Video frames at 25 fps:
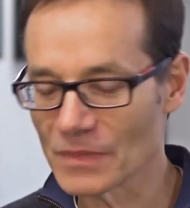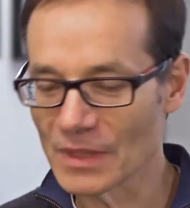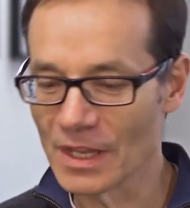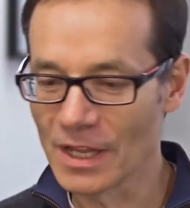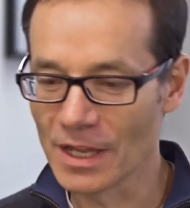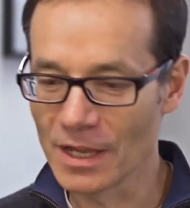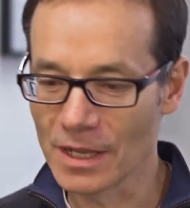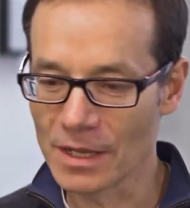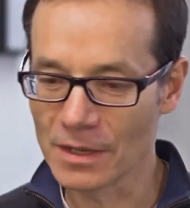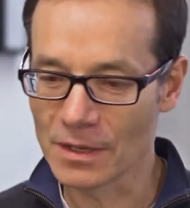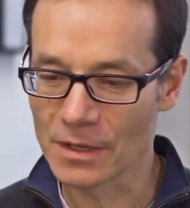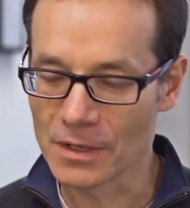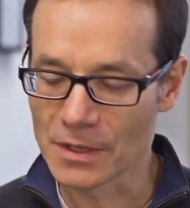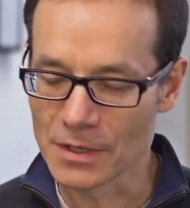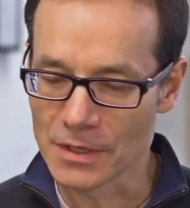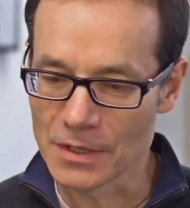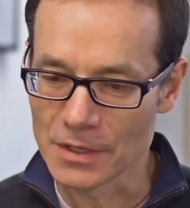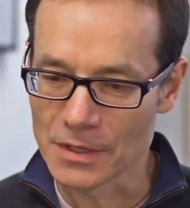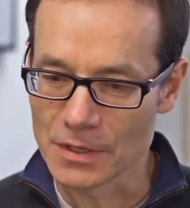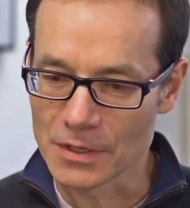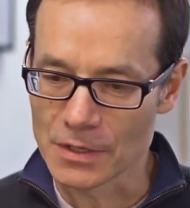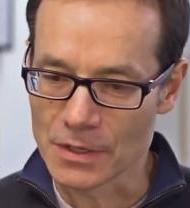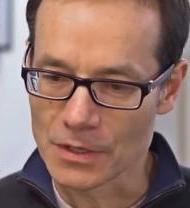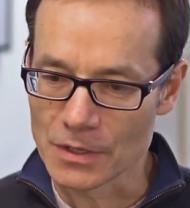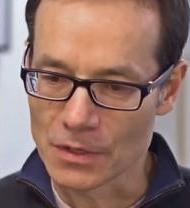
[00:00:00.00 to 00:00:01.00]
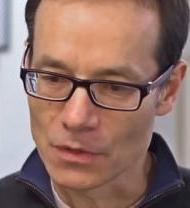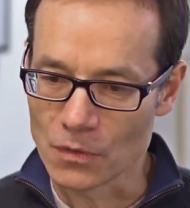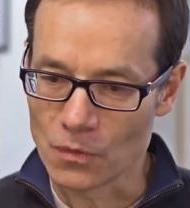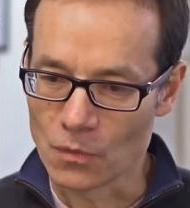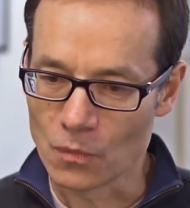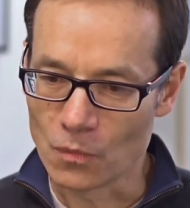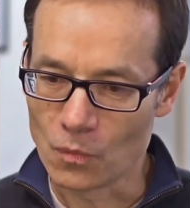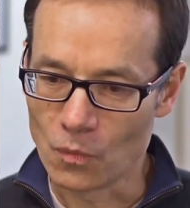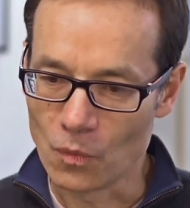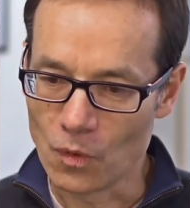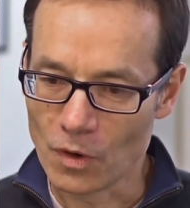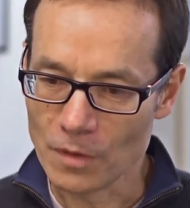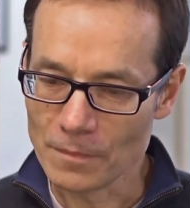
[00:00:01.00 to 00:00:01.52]
Uh,
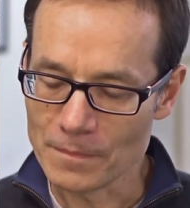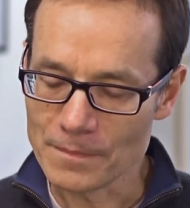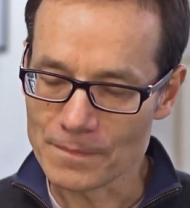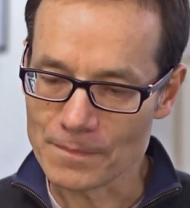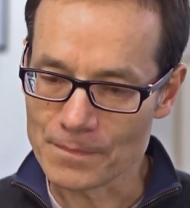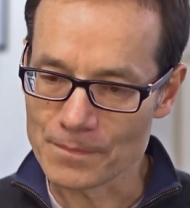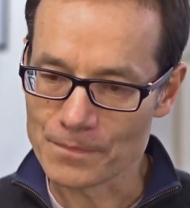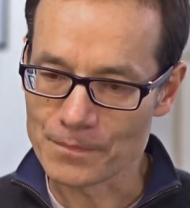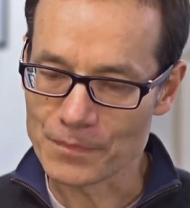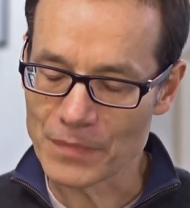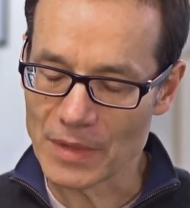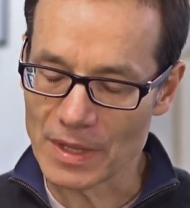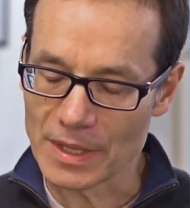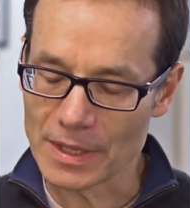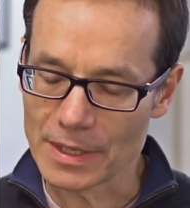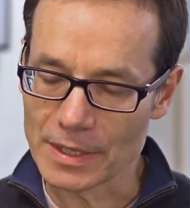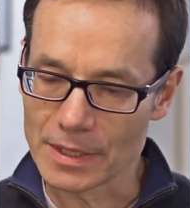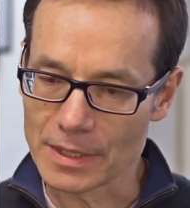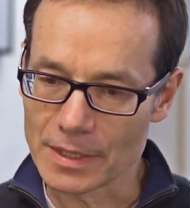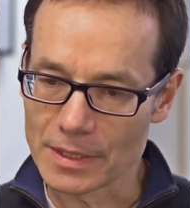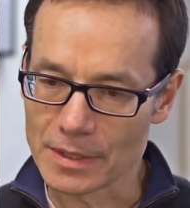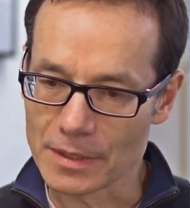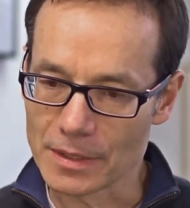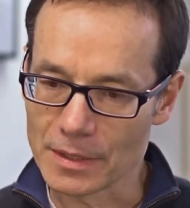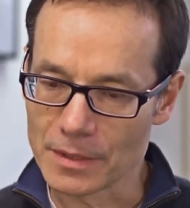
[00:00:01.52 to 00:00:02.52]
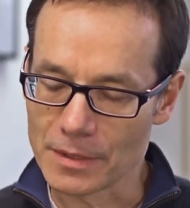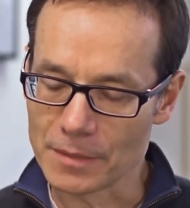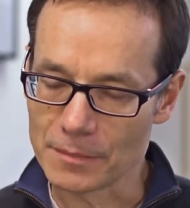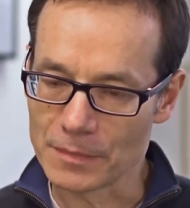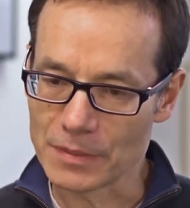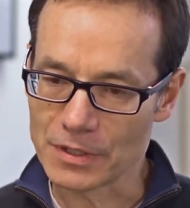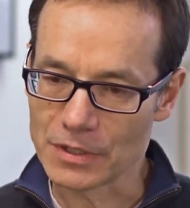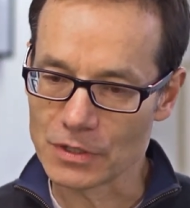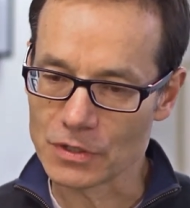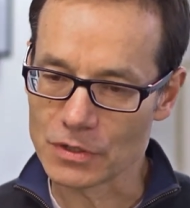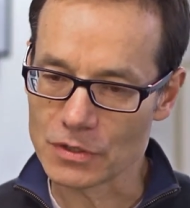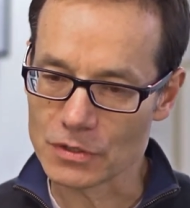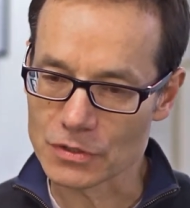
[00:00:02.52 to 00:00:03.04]
one,
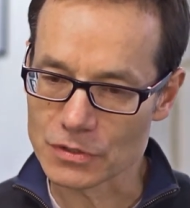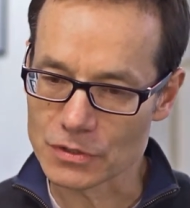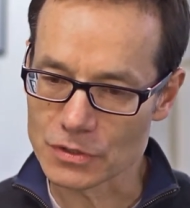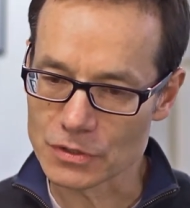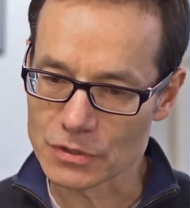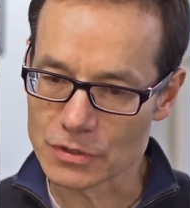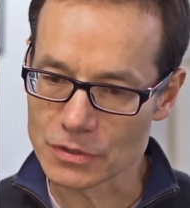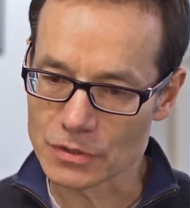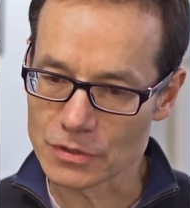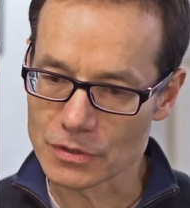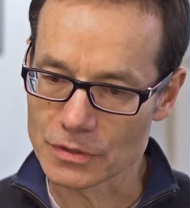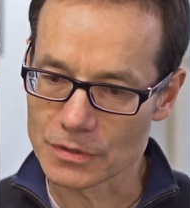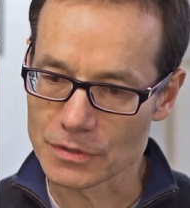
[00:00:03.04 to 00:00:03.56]
because